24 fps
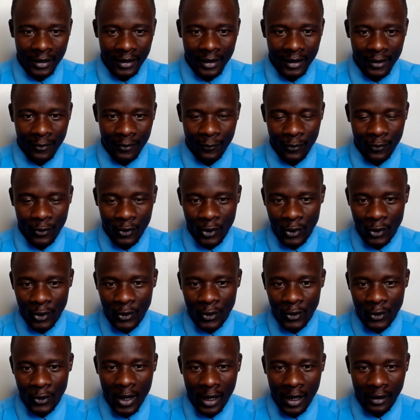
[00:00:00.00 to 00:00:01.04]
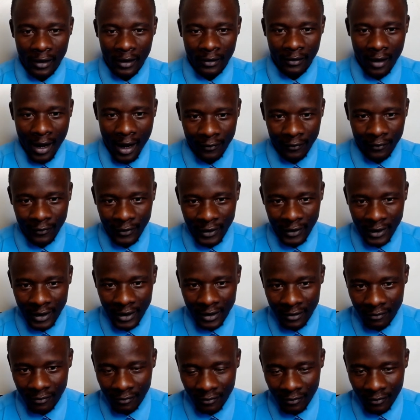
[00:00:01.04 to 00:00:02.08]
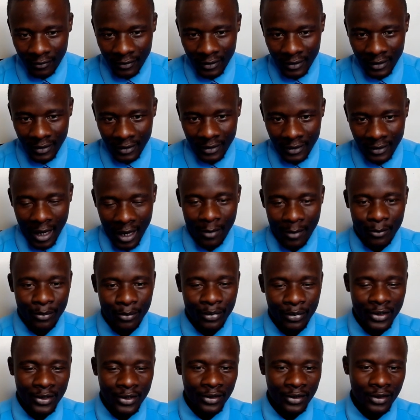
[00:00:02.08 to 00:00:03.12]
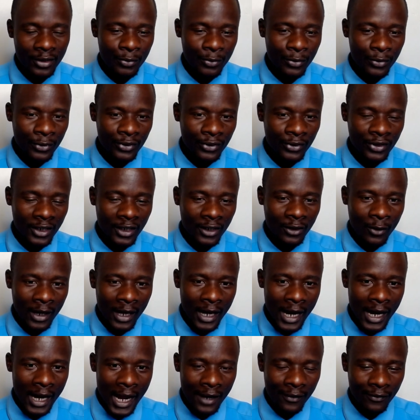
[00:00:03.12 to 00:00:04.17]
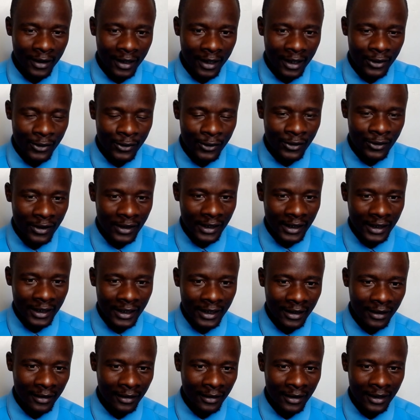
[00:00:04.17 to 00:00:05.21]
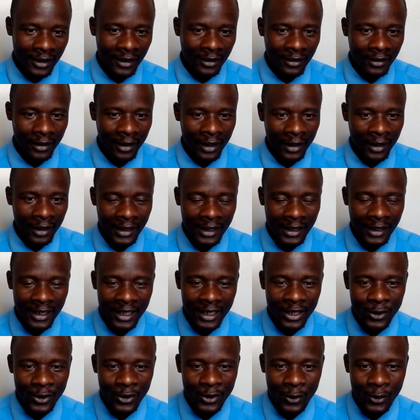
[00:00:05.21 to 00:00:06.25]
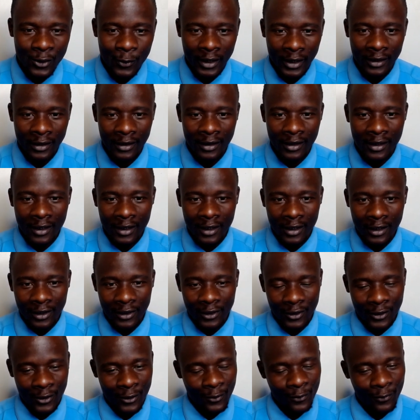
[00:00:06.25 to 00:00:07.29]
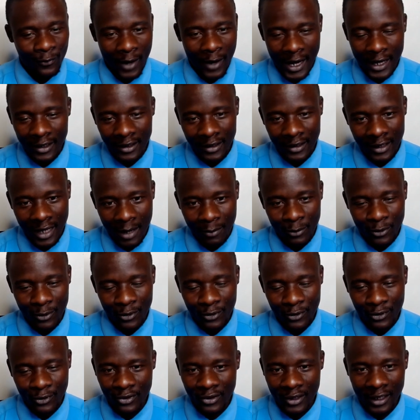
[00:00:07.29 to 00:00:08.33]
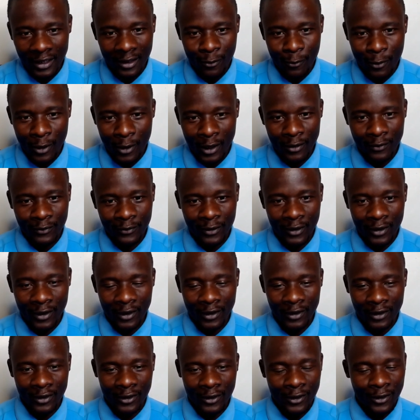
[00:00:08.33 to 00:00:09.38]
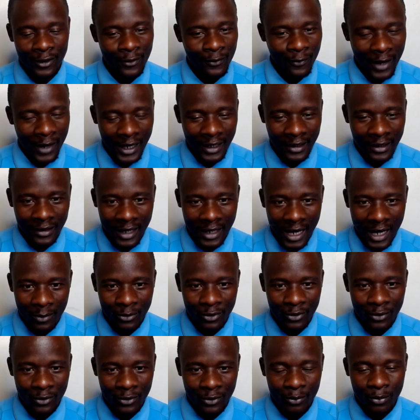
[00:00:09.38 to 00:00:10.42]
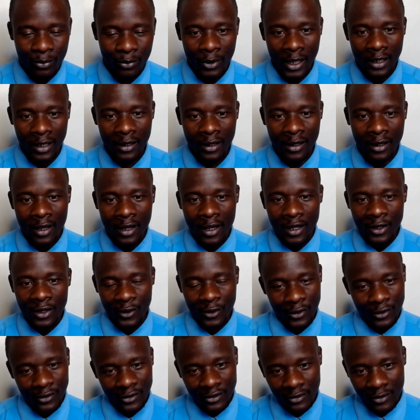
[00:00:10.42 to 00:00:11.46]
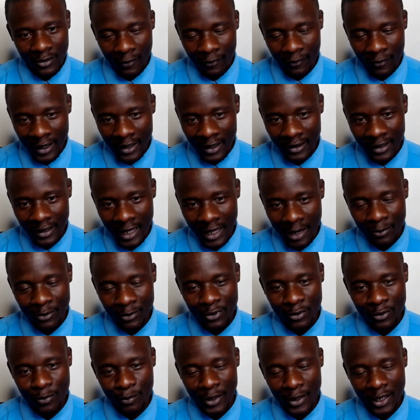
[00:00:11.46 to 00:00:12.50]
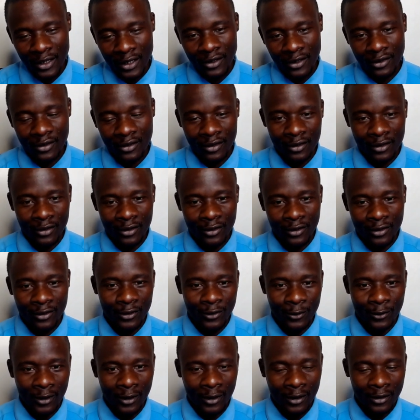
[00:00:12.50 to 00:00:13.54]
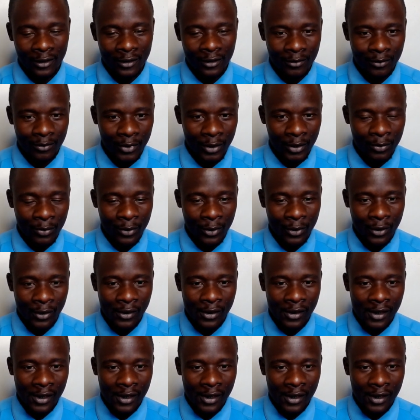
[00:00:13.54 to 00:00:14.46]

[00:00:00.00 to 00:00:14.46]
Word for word: if you are having some principles in your life that are not lead, reading, uh, leading you well, you don't find time to study the Word of God. You don't find time to pray. You don't find time to minister to your people.